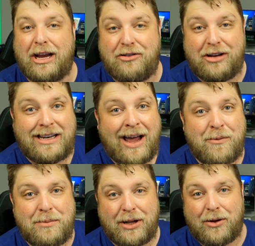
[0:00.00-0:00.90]
section
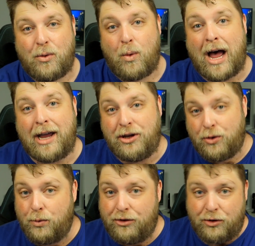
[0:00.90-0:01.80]
down below why
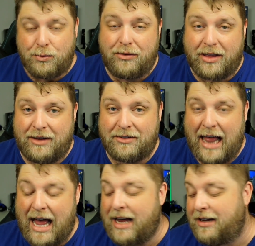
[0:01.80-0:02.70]
you'd use these
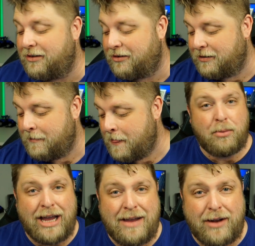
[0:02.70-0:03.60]
lights,
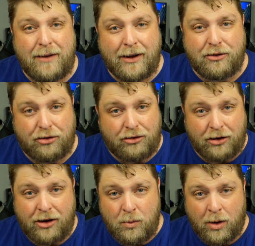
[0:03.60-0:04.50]
but even if I just
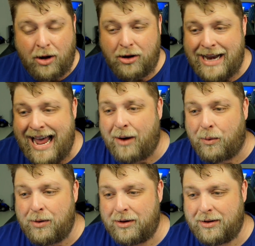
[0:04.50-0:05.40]
turn one on
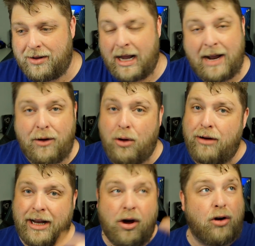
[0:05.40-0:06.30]
now, and I've
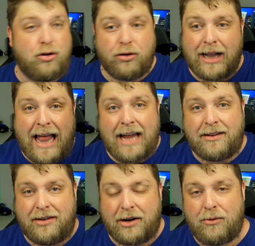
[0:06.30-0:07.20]
already got good
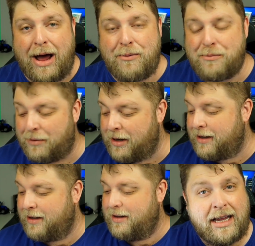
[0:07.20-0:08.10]
lighting around me,
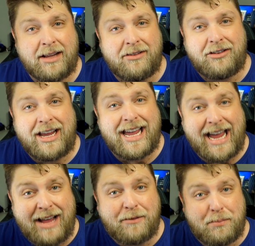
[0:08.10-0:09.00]
you can see
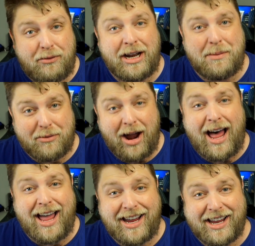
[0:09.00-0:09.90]
it is pretty
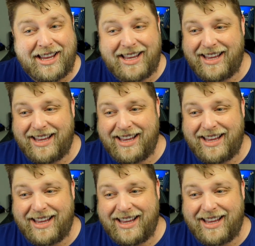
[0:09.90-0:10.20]
bright.